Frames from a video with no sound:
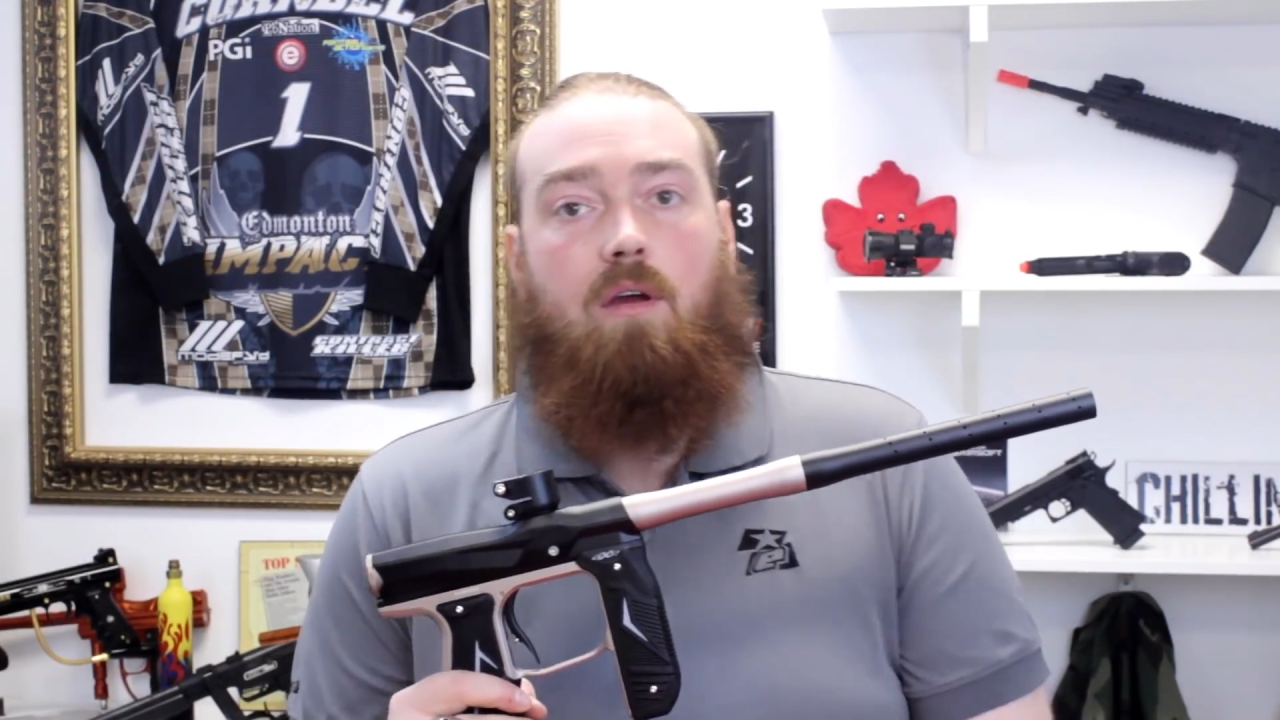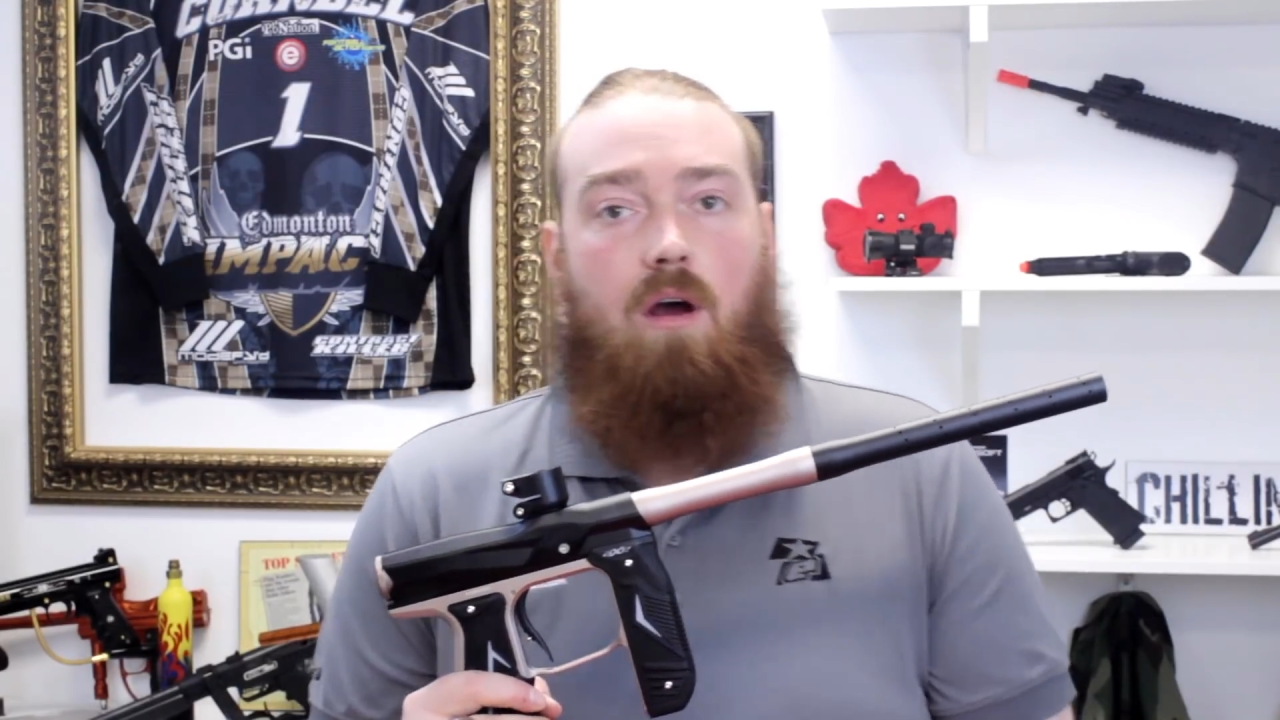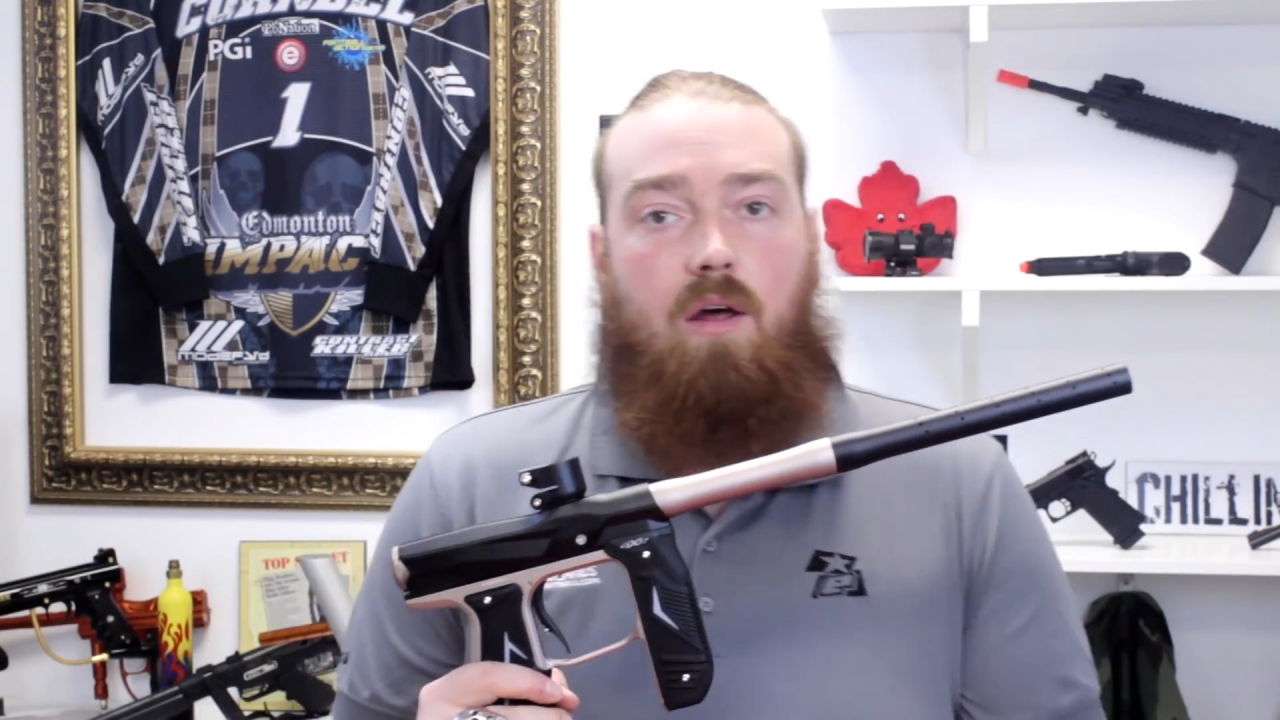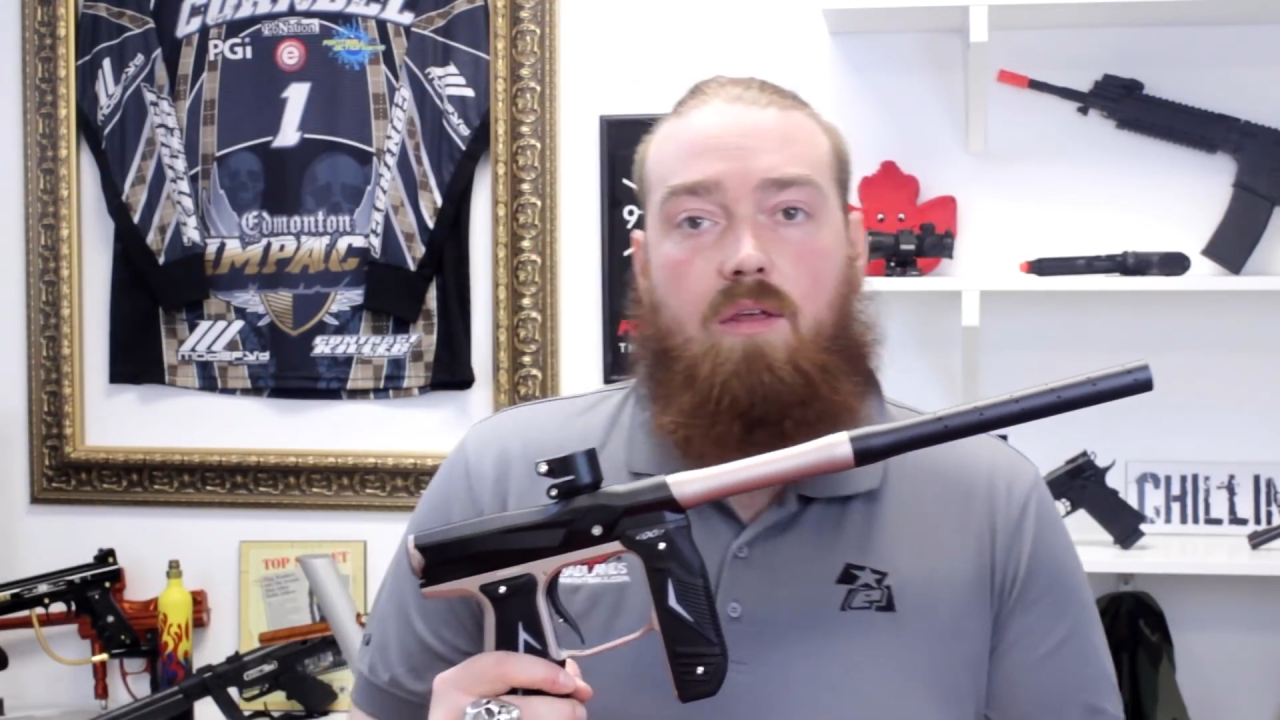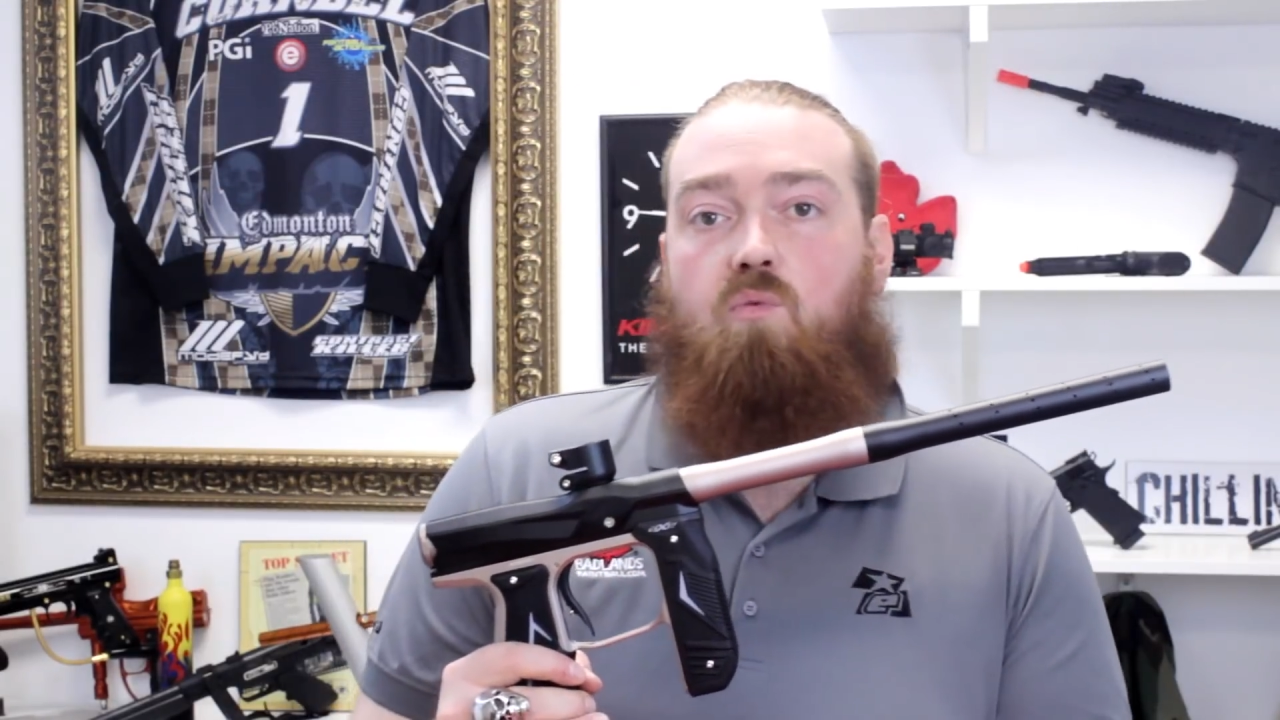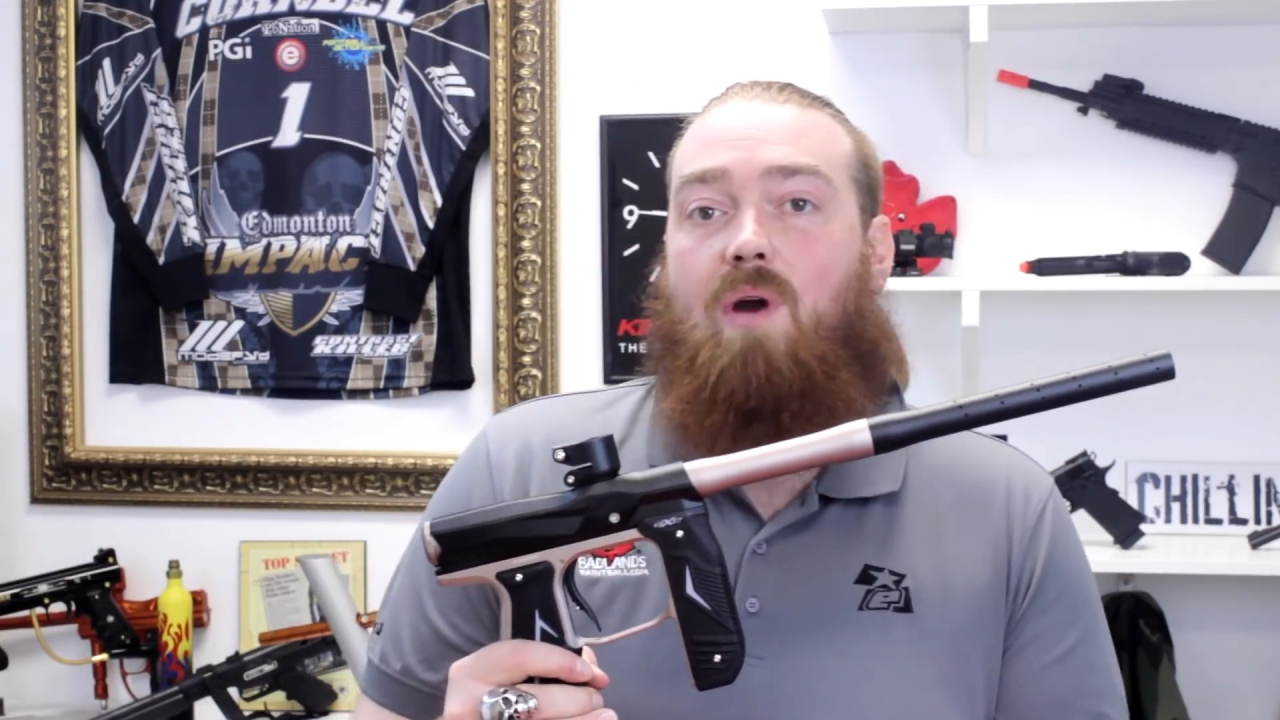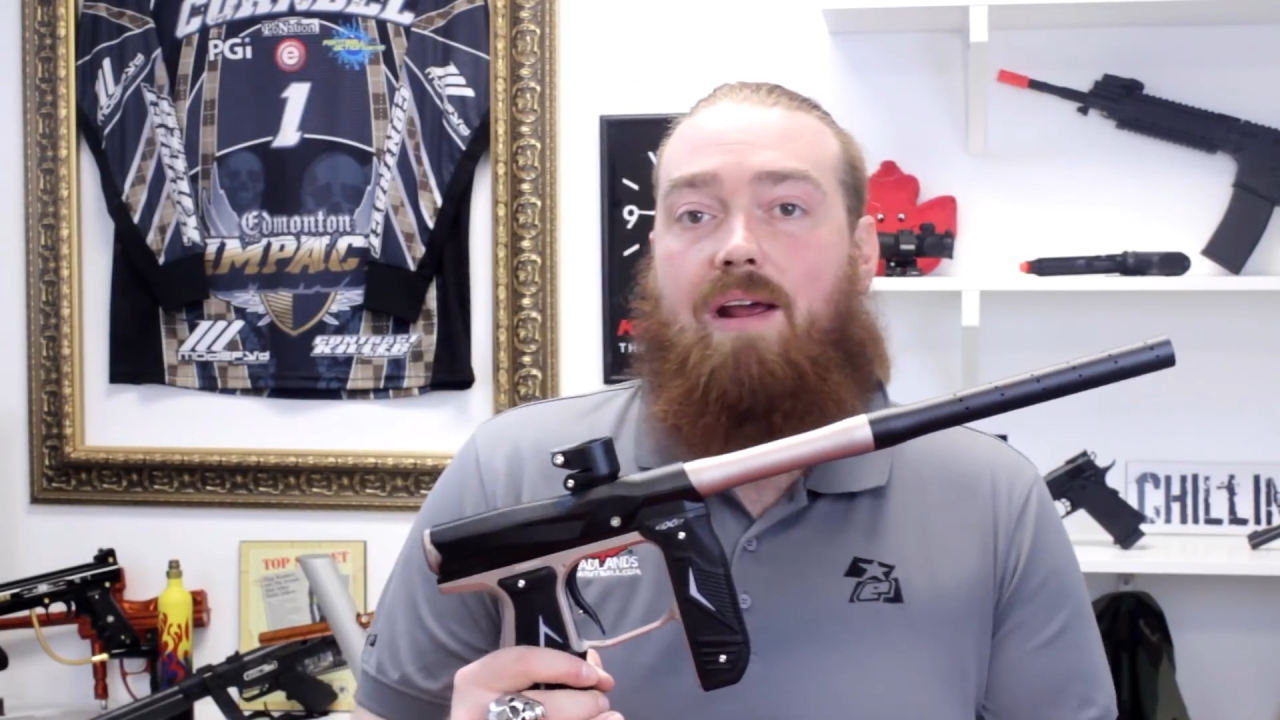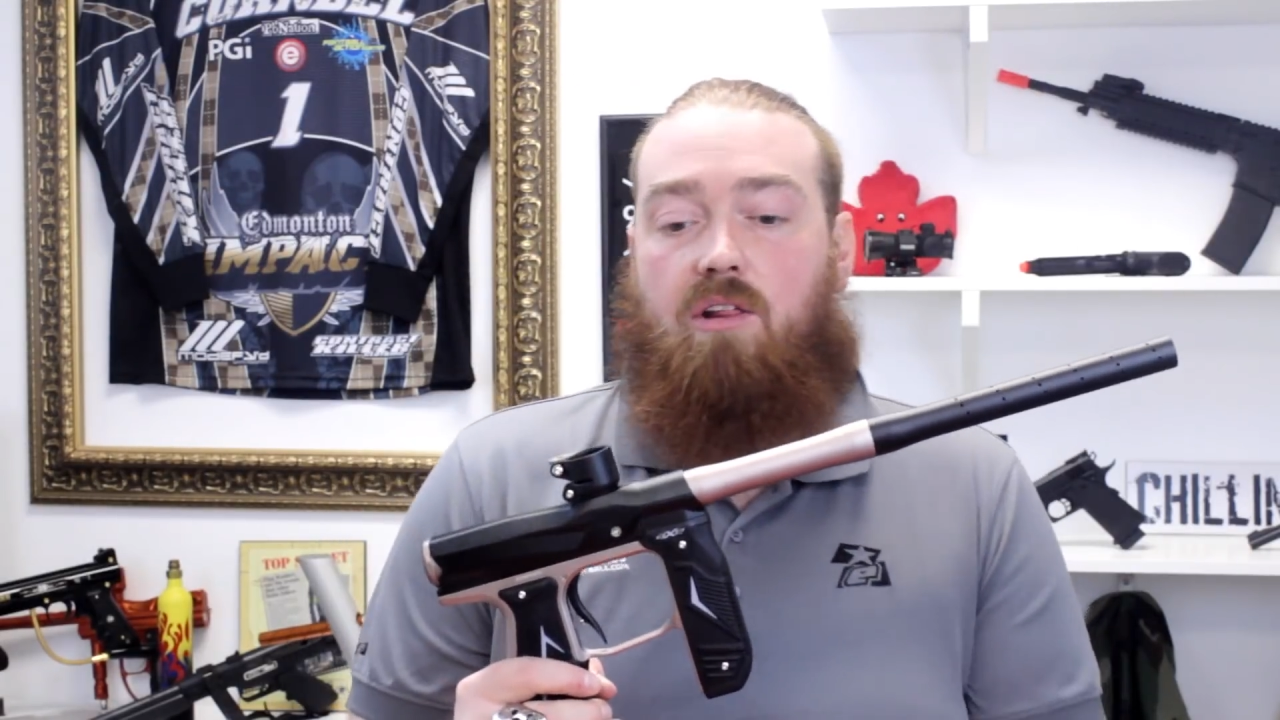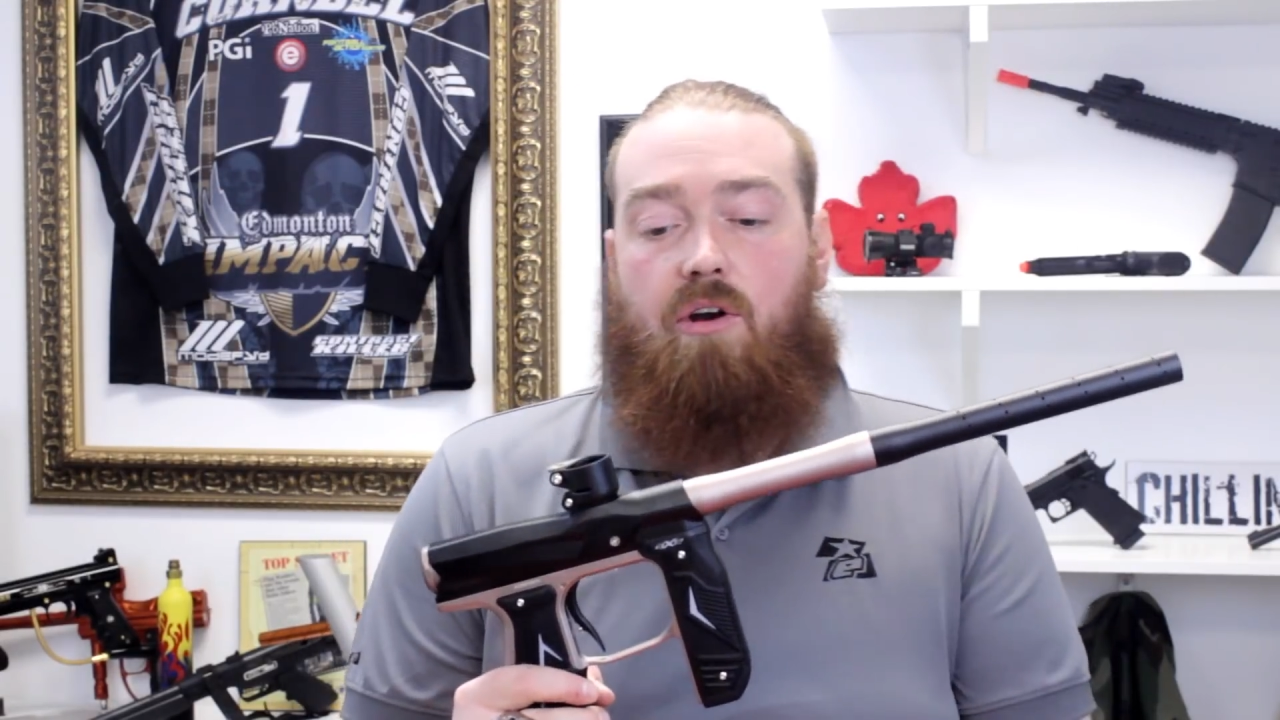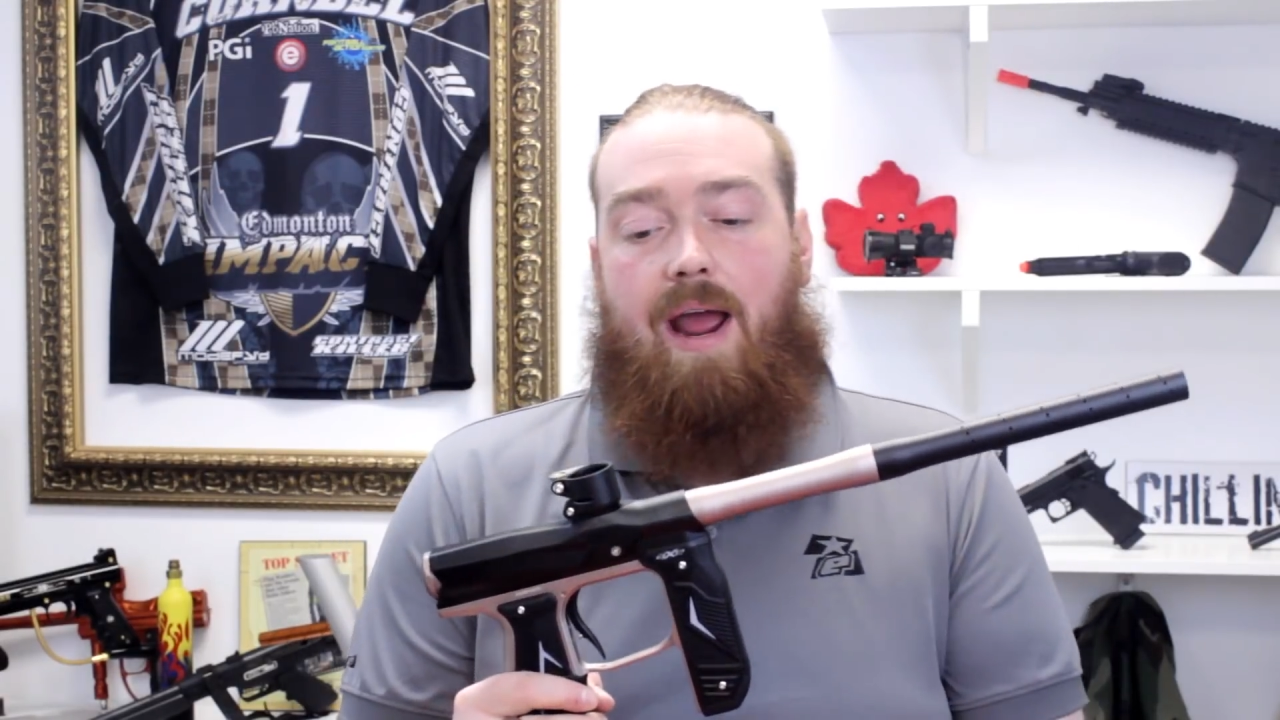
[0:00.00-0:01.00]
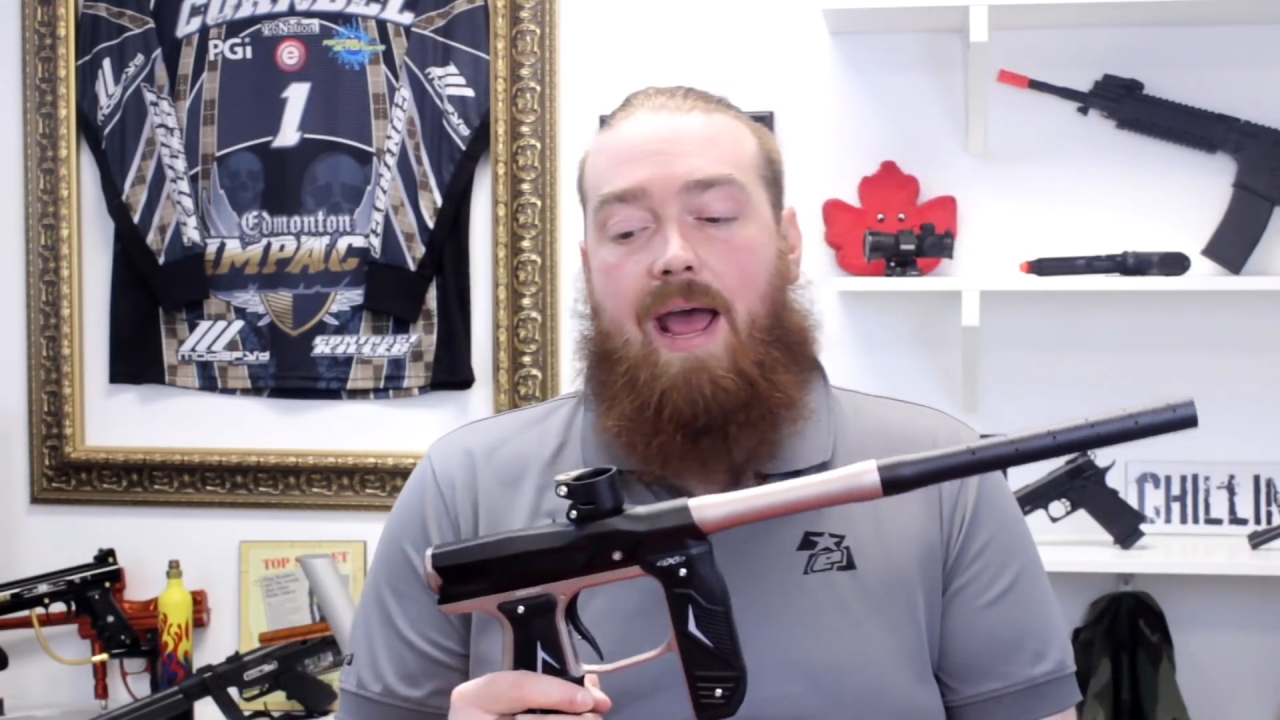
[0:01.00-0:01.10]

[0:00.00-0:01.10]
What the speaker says: on the regular